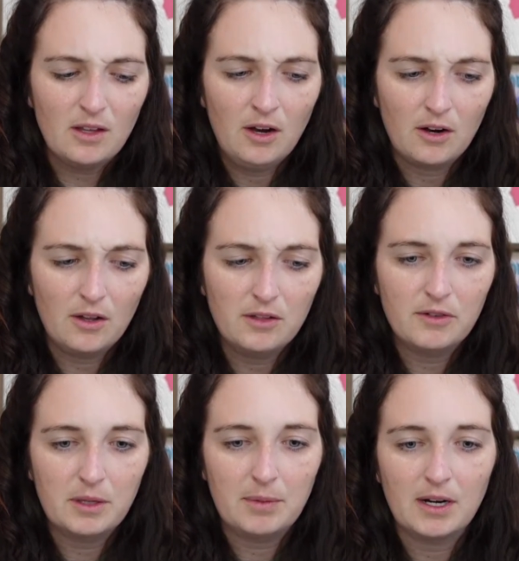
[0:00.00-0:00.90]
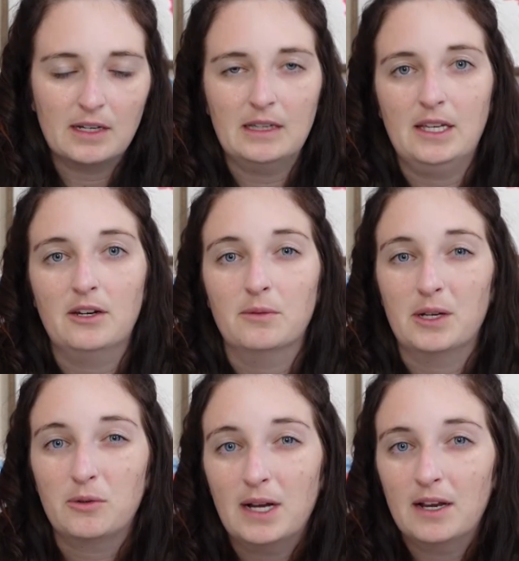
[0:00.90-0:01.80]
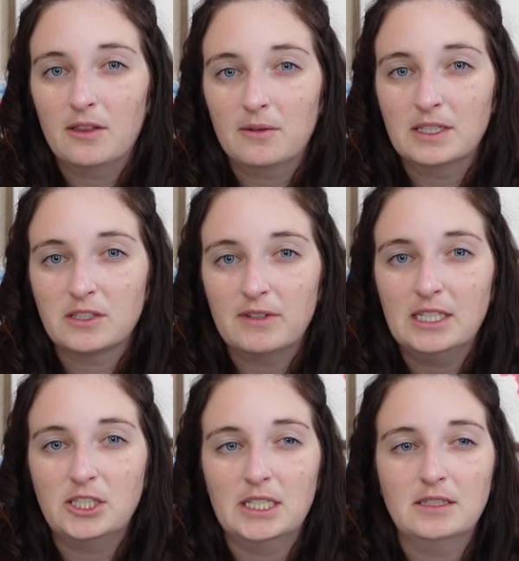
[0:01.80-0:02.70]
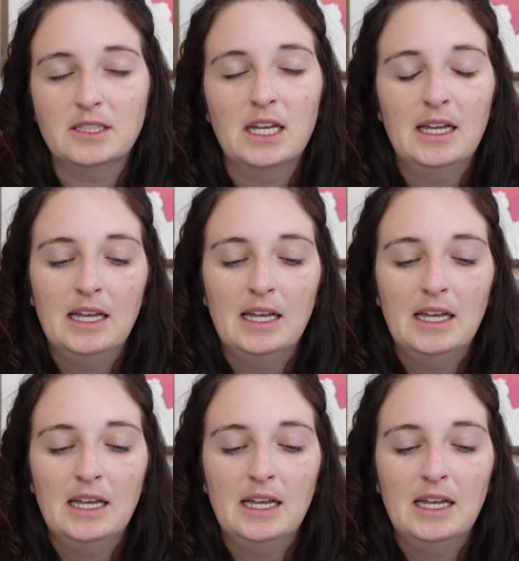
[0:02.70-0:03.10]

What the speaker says: are all over the park and they don't require the reservations.